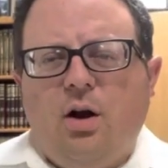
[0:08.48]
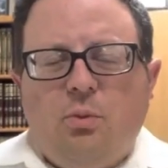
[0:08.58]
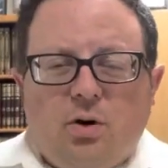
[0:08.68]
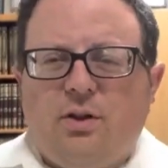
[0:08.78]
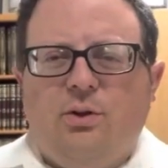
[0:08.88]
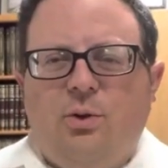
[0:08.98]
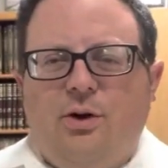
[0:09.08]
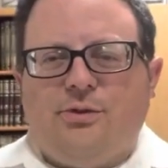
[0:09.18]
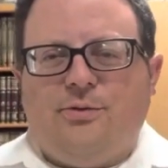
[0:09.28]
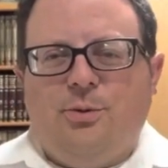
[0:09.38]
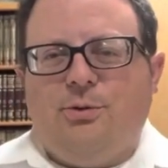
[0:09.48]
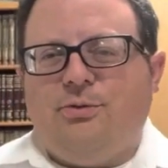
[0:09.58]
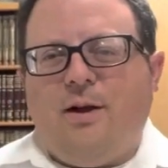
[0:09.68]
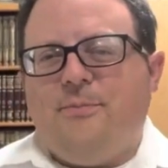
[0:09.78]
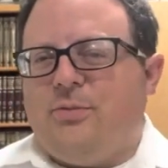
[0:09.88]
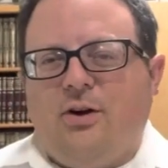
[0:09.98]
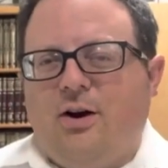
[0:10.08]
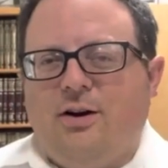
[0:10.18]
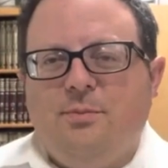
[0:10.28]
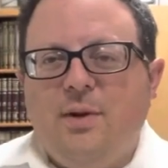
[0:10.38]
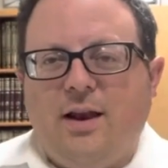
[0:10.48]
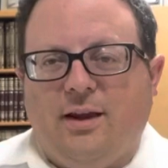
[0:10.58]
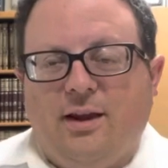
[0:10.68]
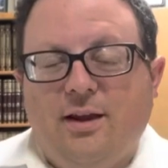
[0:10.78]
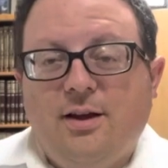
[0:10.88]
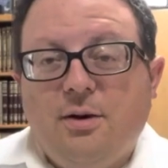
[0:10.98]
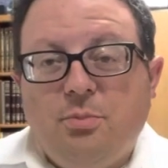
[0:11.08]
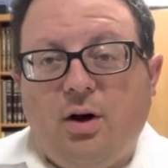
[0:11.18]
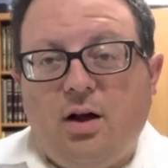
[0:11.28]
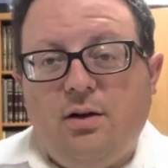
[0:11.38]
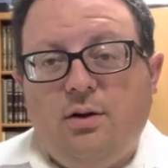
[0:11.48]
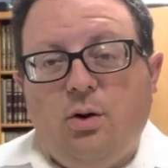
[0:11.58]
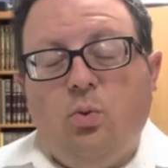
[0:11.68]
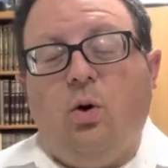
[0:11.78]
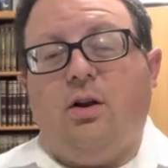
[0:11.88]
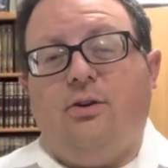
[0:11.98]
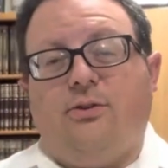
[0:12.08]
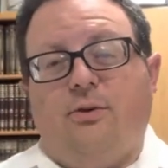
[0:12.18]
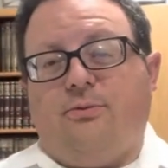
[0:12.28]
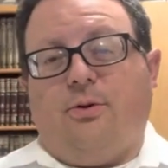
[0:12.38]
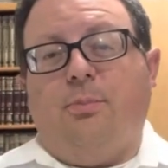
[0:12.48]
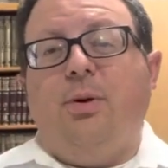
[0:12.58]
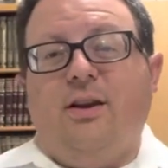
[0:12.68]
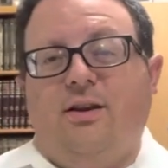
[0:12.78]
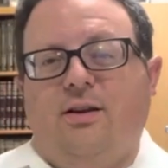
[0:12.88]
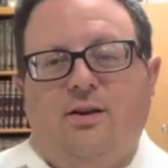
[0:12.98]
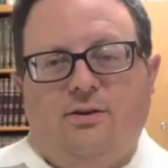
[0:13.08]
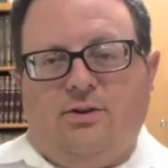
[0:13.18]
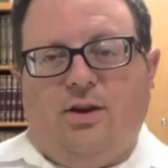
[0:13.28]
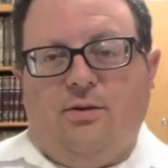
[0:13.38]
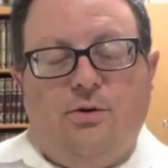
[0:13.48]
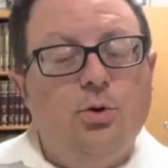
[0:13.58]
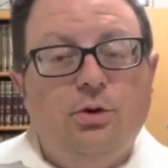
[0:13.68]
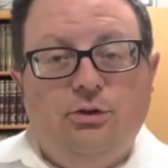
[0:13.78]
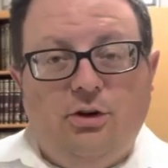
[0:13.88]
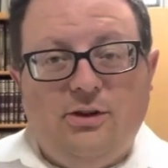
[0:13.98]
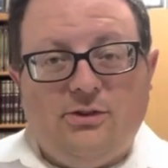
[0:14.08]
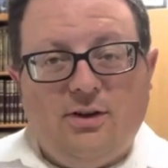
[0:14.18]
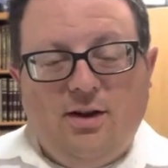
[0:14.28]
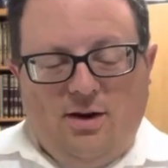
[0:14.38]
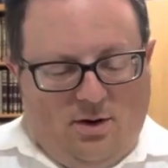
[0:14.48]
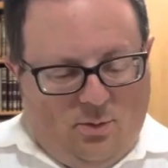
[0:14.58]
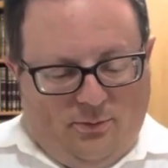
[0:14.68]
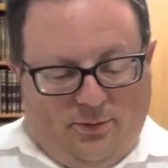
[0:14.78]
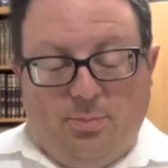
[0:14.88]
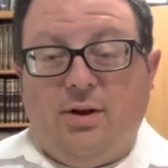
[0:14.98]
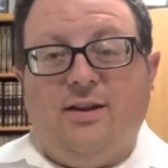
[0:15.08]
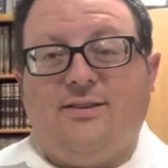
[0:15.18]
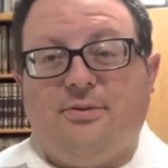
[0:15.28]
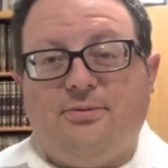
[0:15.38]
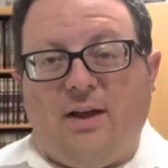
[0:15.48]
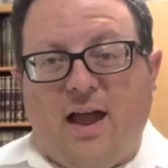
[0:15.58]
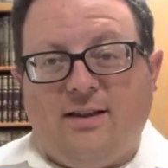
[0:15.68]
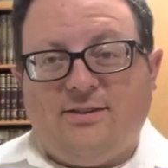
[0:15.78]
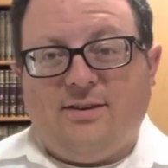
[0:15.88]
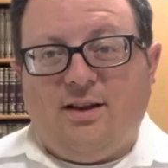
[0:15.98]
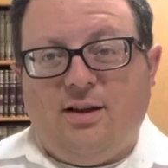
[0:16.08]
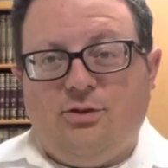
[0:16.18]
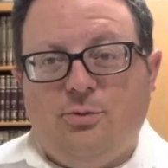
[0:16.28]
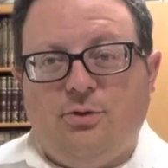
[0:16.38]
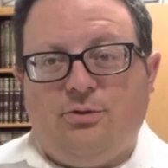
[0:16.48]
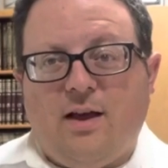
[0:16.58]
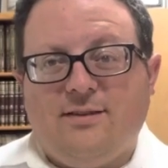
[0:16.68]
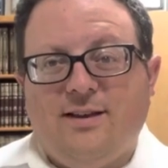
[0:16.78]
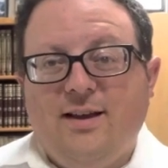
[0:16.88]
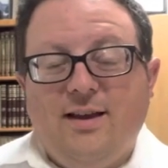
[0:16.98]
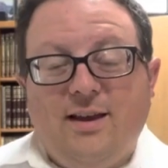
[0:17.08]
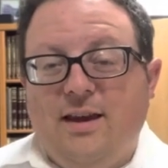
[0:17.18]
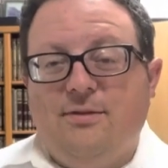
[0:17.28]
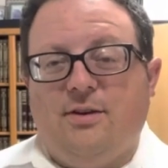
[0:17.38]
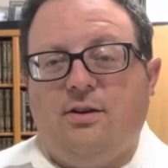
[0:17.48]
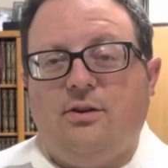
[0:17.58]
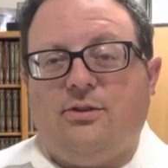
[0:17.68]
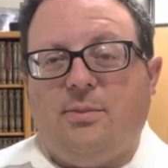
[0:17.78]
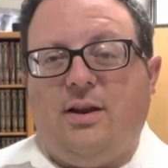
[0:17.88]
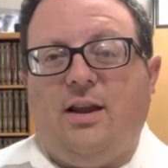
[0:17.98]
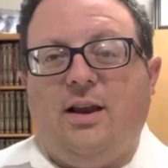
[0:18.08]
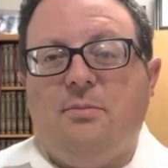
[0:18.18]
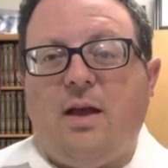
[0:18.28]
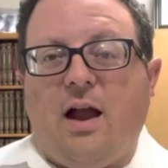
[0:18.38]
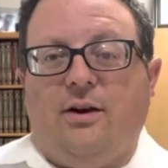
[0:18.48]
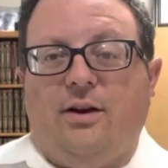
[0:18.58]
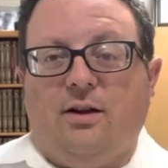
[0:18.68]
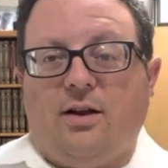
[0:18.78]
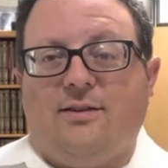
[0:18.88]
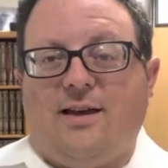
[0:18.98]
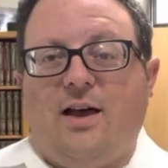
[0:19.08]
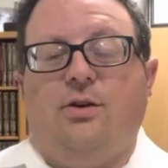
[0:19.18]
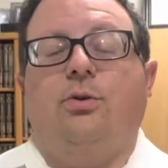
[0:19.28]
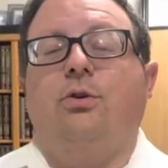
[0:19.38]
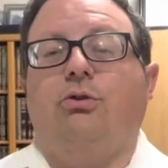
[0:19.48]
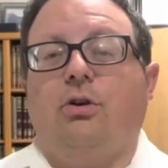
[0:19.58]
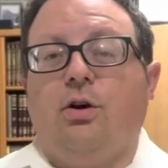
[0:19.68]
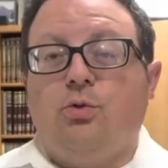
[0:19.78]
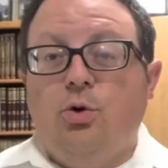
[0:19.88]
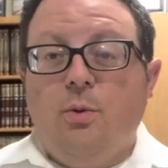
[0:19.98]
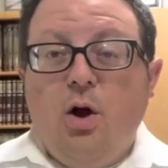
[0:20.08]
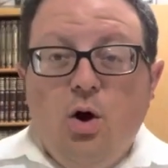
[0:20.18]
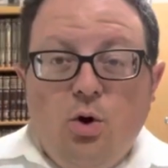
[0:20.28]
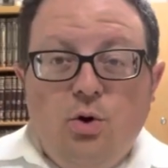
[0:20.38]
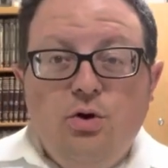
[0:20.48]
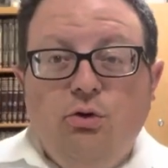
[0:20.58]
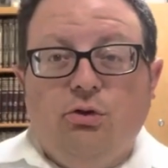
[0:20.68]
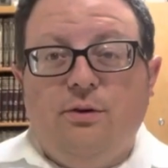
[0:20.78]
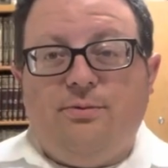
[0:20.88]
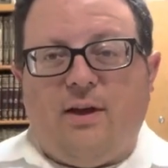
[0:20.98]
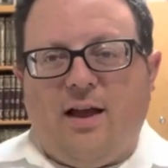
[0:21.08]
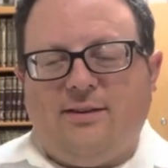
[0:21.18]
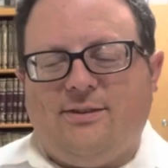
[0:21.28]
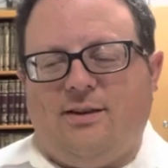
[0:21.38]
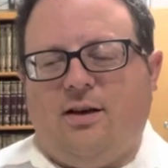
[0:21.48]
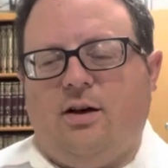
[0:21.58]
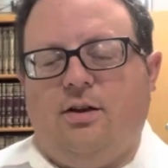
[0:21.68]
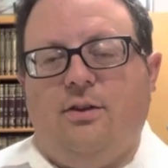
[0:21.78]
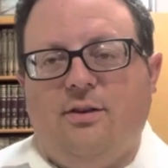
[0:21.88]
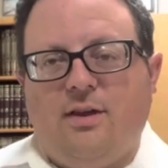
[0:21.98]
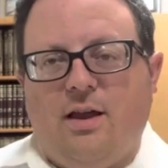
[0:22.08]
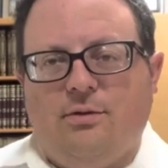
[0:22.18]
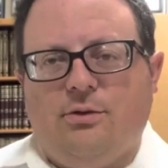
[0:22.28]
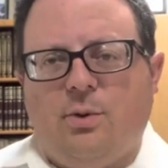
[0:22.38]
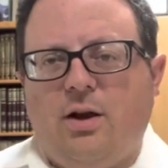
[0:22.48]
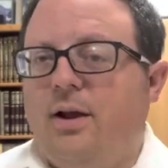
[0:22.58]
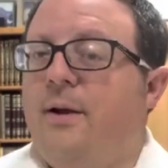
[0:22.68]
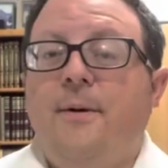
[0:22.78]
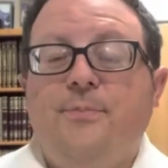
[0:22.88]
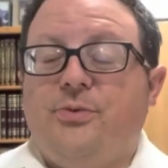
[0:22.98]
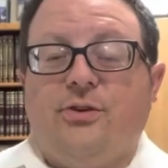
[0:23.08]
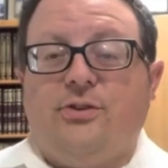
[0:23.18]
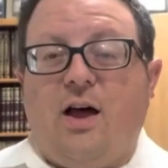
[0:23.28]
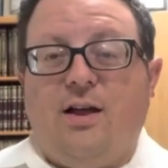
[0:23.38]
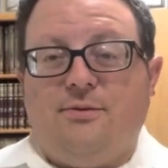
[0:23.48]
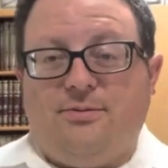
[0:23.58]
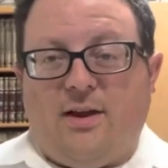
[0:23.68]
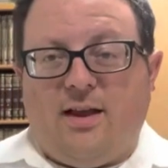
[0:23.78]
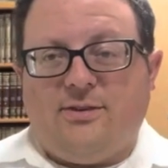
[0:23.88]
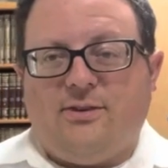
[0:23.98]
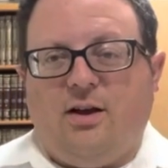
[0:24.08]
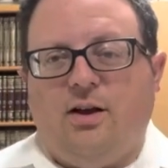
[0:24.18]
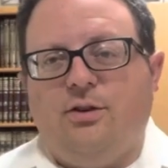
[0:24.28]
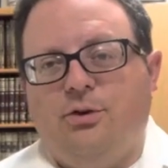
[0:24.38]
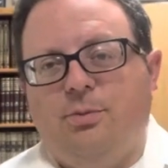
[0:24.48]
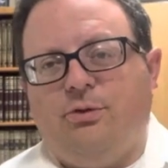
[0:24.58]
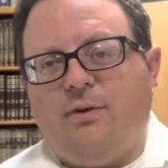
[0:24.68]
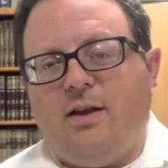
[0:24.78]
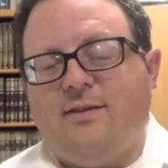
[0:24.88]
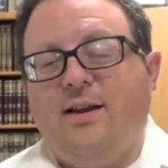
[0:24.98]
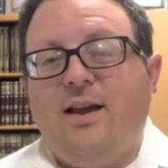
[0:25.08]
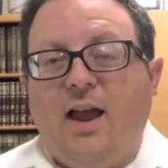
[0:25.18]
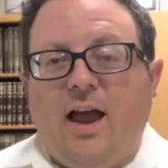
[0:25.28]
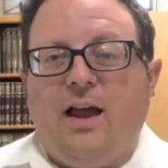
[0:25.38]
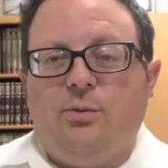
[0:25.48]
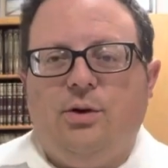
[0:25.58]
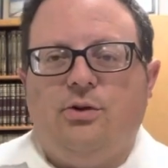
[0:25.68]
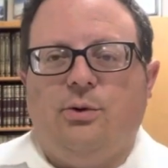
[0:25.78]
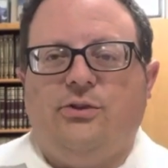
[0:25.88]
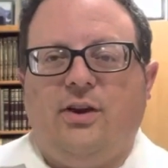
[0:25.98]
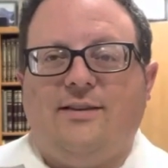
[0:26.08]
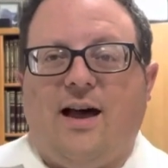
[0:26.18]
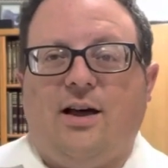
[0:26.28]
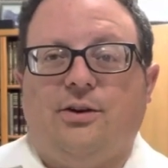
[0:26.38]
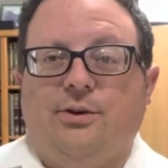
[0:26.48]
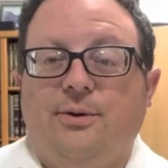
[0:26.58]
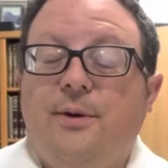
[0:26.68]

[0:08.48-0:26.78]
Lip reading: What are the laws of Tu B'Shvat? There aren't many, but one is forbidden to give eulogies, forbidden to fast on Tu B'Shvat. Even somebody getting married, a chatan, who usually fasts on the day of his wedding, does not fast on Tu B'Shvat, and we don't say Tachnun.